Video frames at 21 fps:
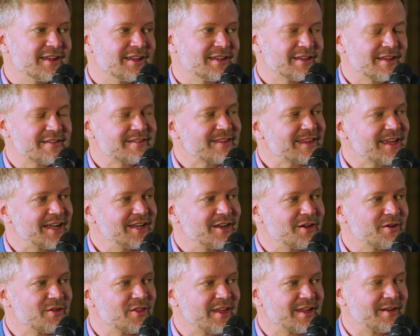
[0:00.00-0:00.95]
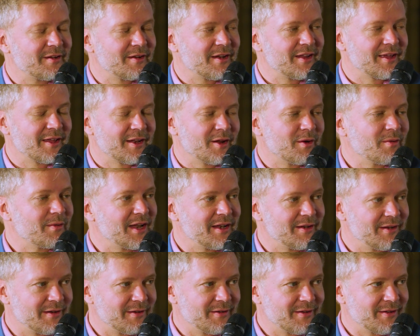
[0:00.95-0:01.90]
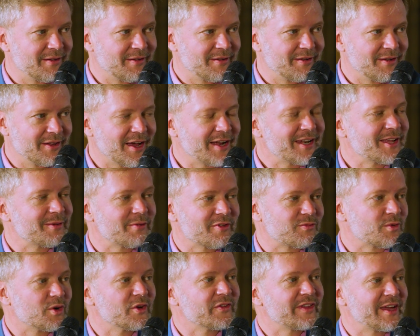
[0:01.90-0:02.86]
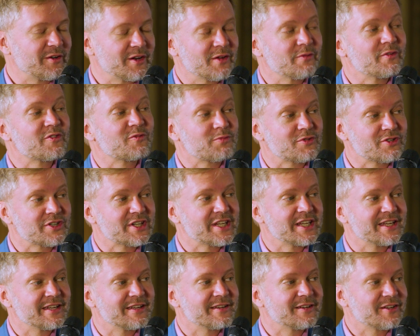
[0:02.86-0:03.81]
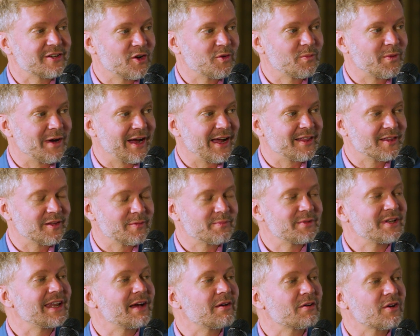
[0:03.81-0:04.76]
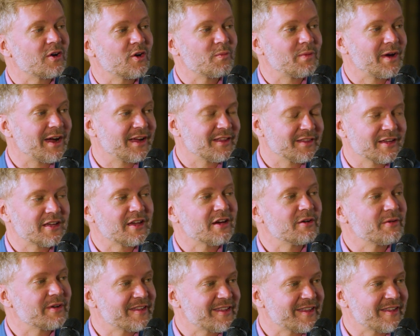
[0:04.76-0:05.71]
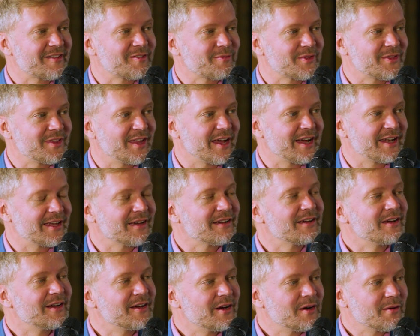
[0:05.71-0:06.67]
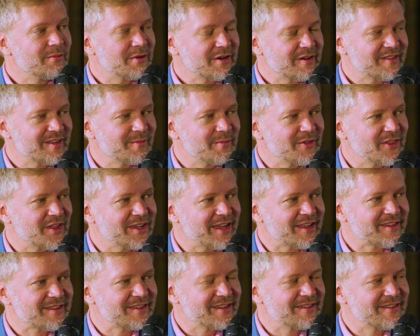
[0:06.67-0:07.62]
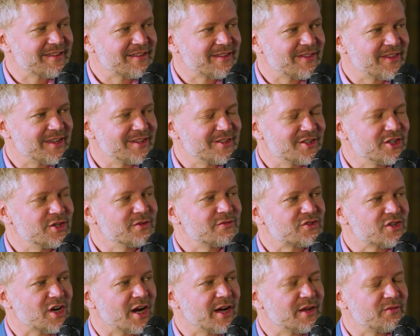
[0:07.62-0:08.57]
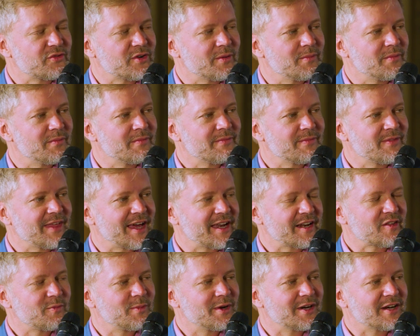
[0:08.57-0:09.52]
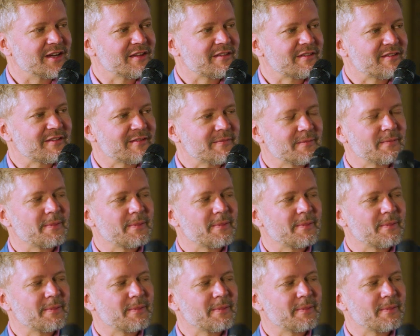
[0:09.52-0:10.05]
Lesley, I know that, when Nadia was rolled out, it was pre-Copilot, but now Copilot coexists with Nadia. What are some of the lessons that you've drawn from that experience?